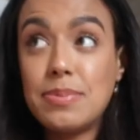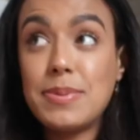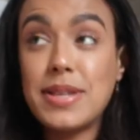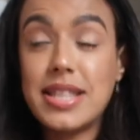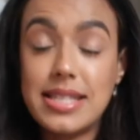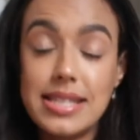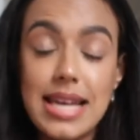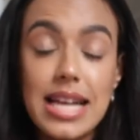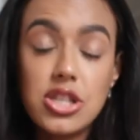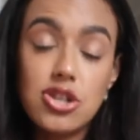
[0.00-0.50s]
to be
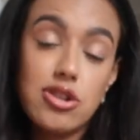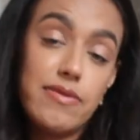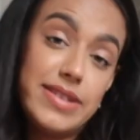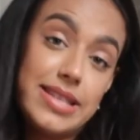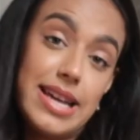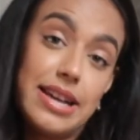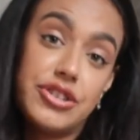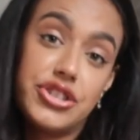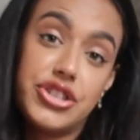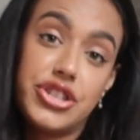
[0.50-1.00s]
the center of
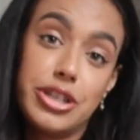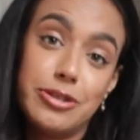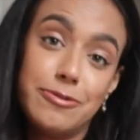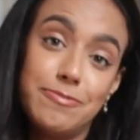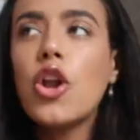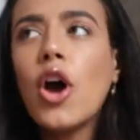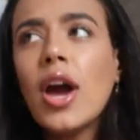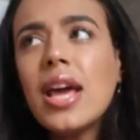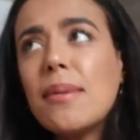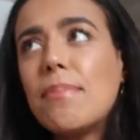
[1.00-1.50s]
attention.
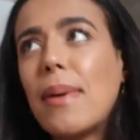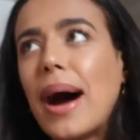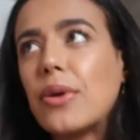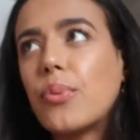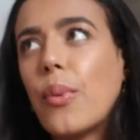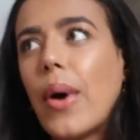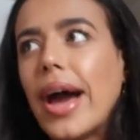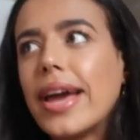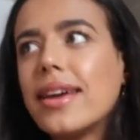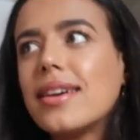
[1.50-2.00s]
Not in a bad
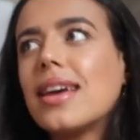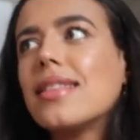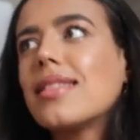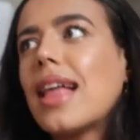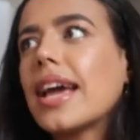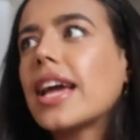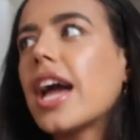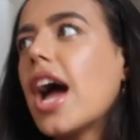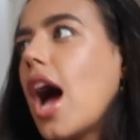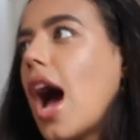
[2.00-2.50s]
way, in
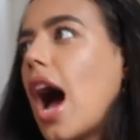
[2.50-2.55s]
like,